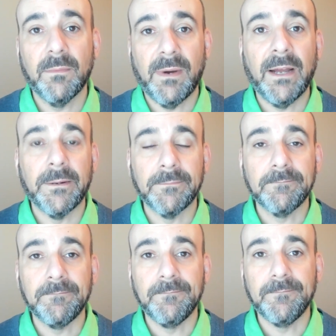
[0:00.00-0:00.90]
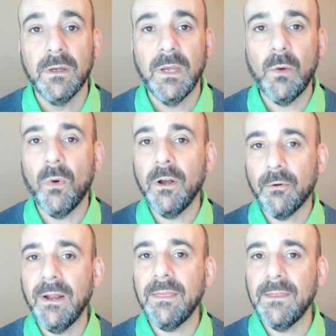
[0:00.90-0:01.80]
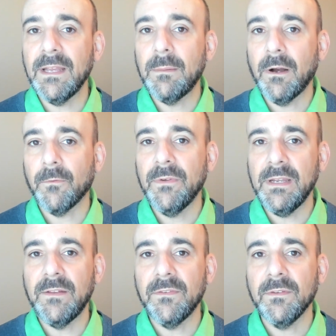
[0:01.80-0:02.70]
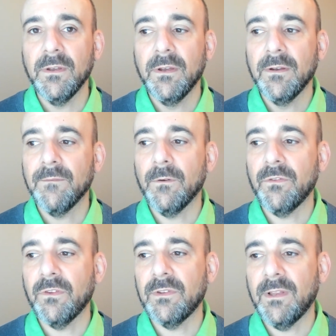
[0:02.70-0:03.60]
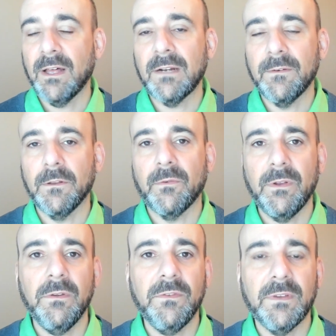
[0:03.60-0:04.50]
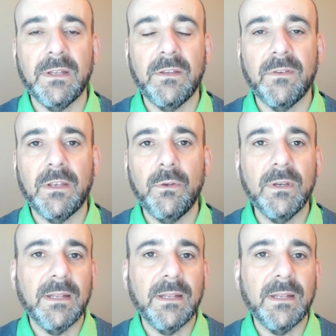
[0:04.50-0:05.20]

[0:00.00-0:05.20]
buy them. And one great thing about REITs versus a lot of other real estate is that you can